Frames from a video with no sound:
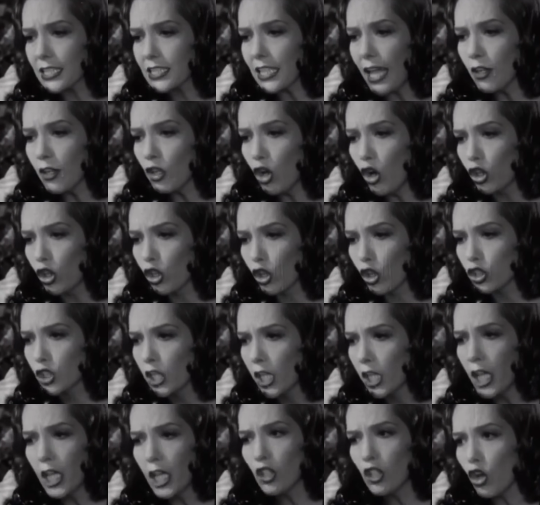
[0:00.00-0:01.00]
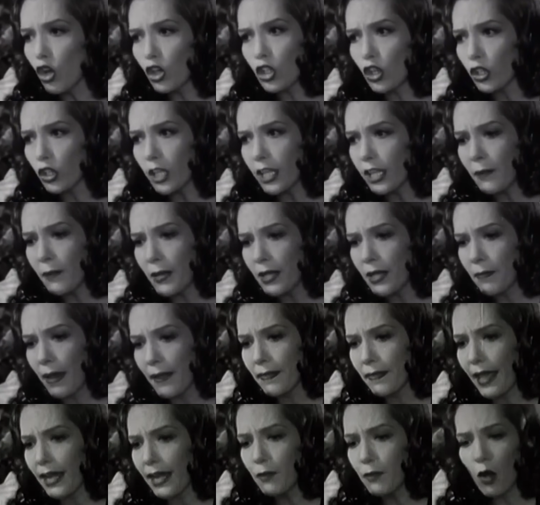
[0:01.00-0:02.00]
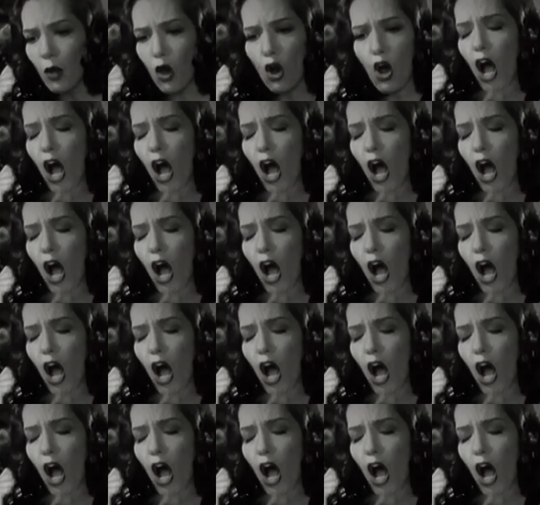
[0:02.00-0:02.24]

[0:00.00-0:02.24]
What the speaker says: that weren't true, showing how